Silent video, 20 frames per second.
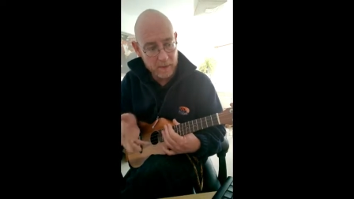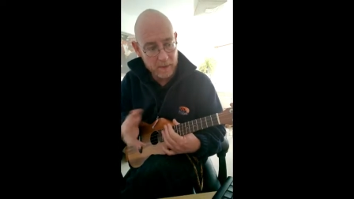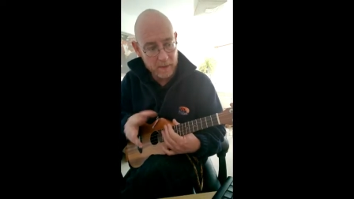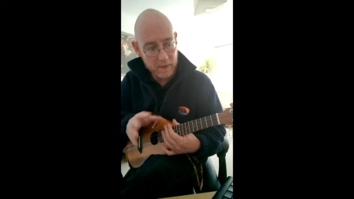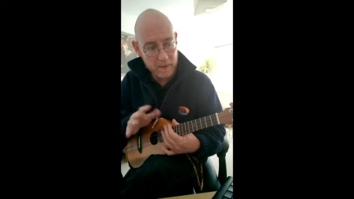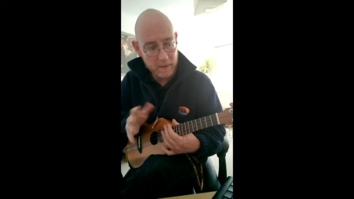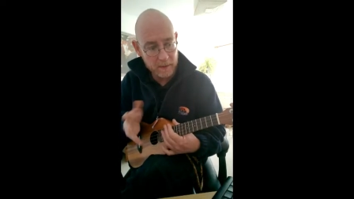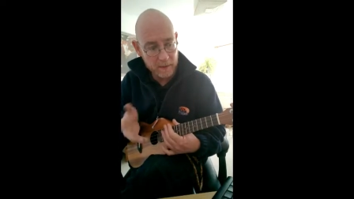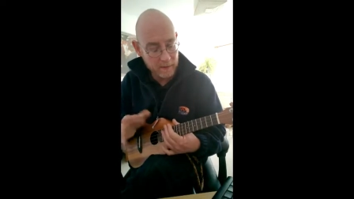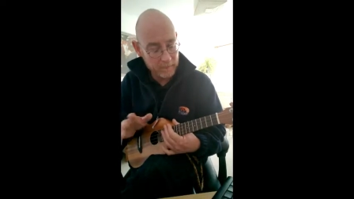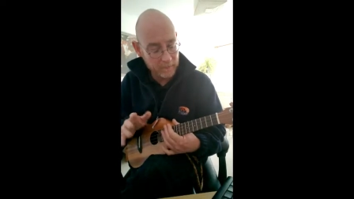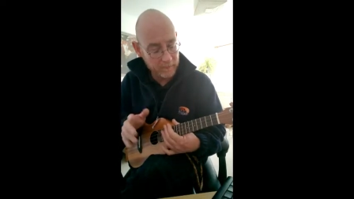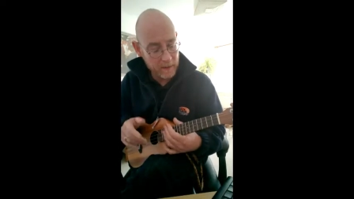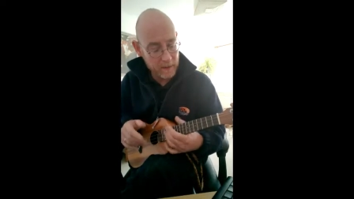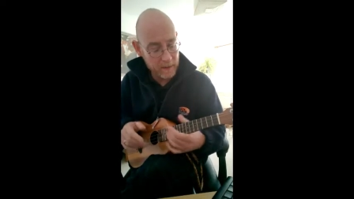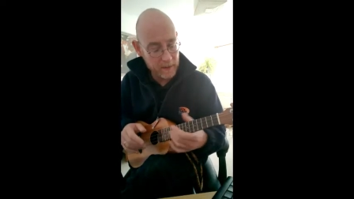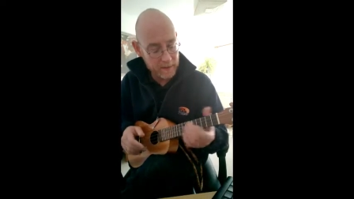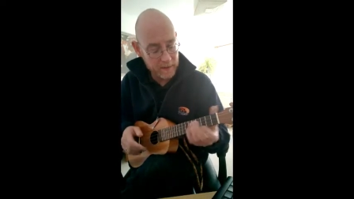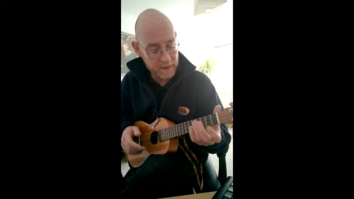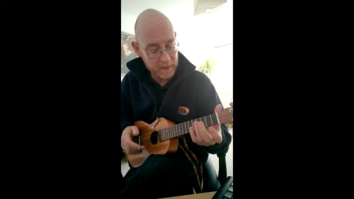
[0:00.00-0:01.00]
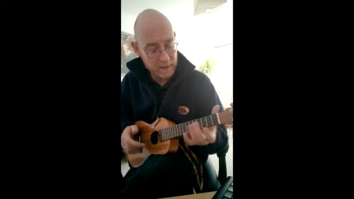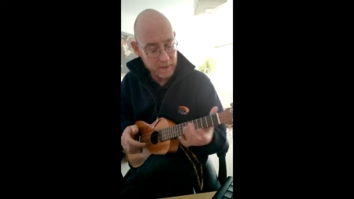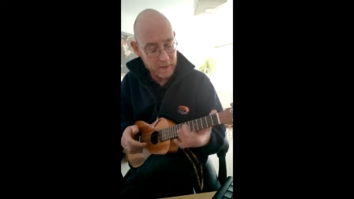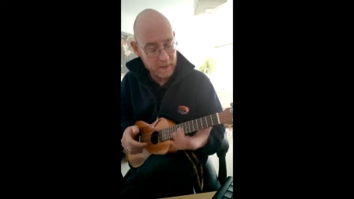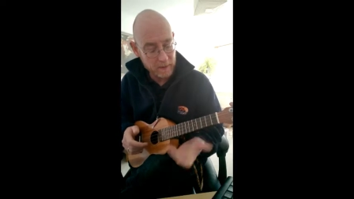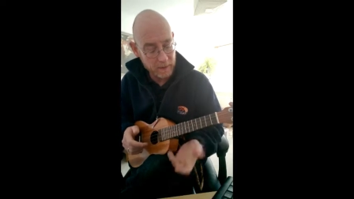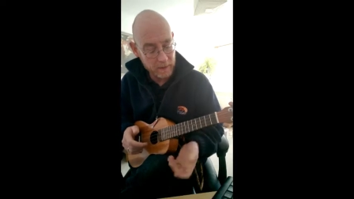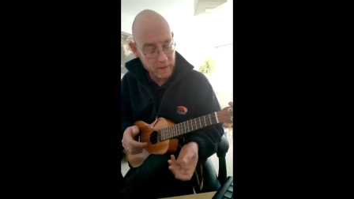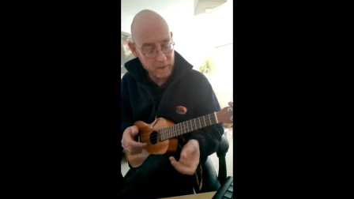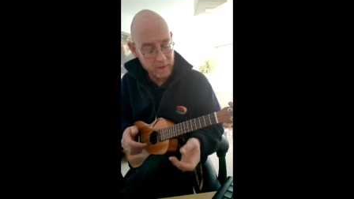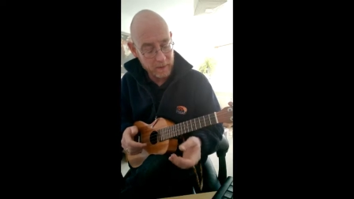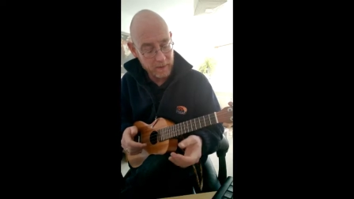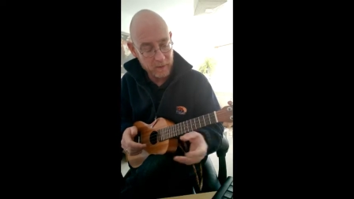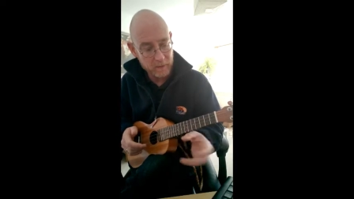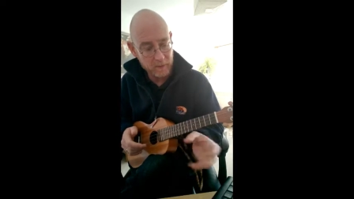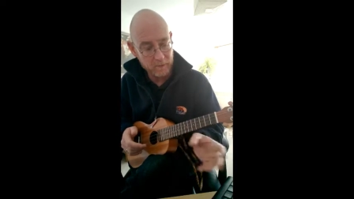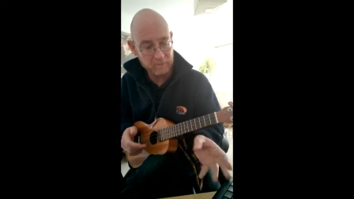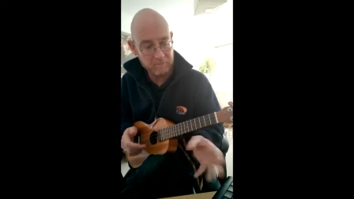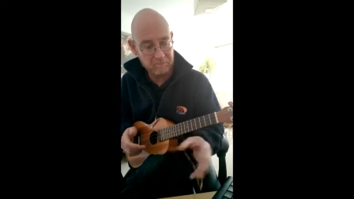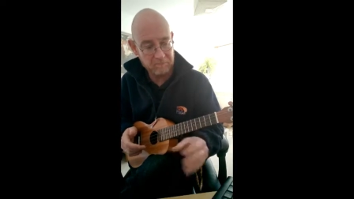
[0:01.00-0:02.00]
the the phrases in the in the sort
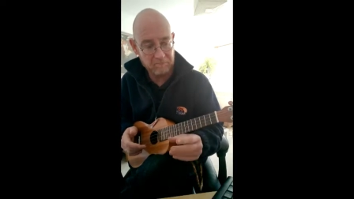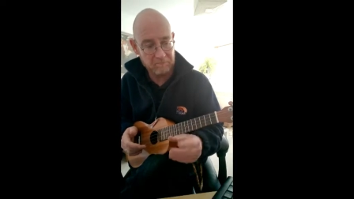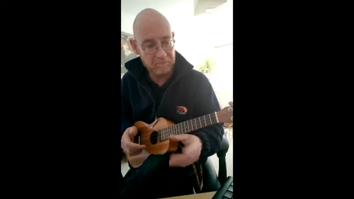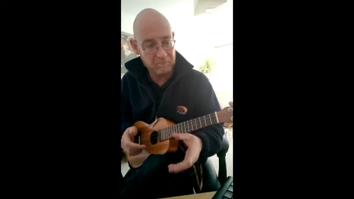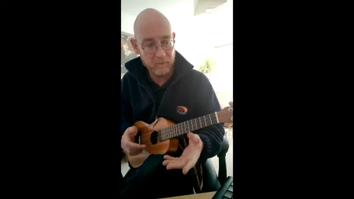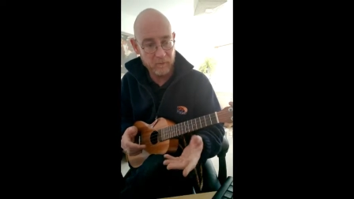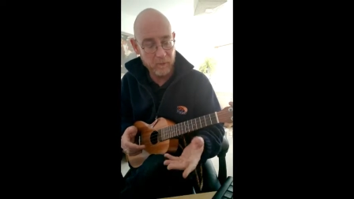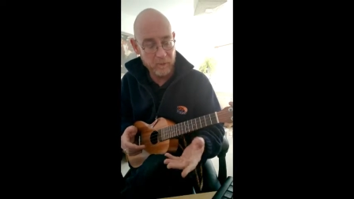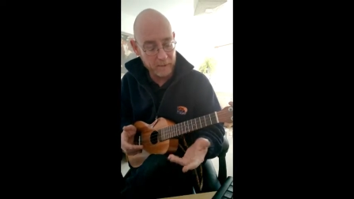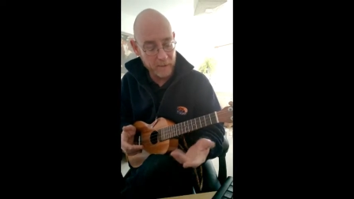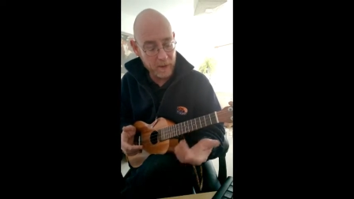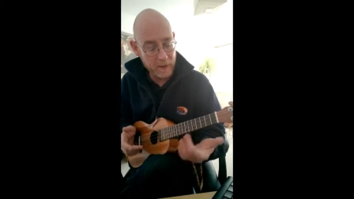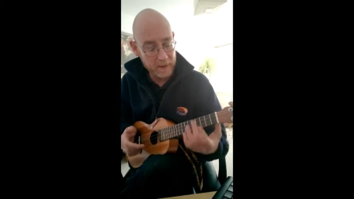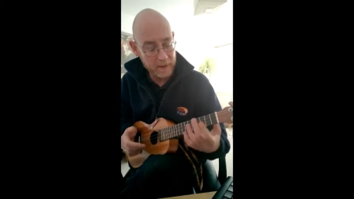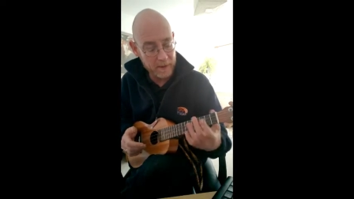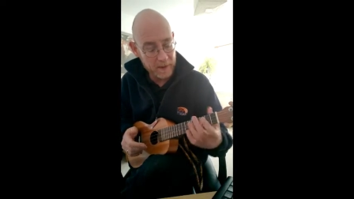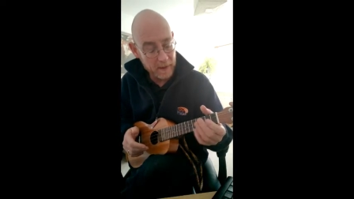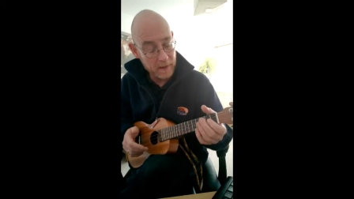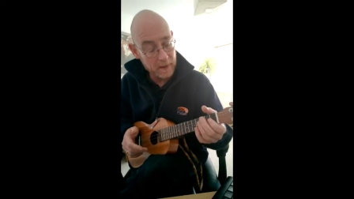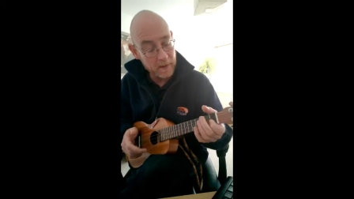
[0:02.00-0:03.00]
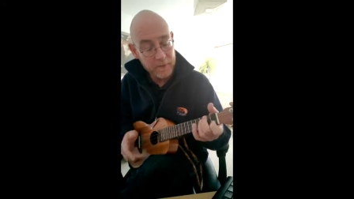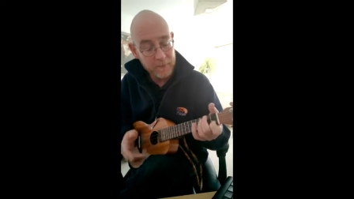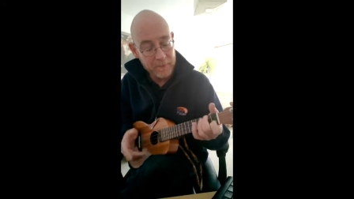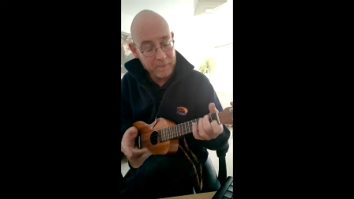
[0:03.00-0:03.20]
of refrain there,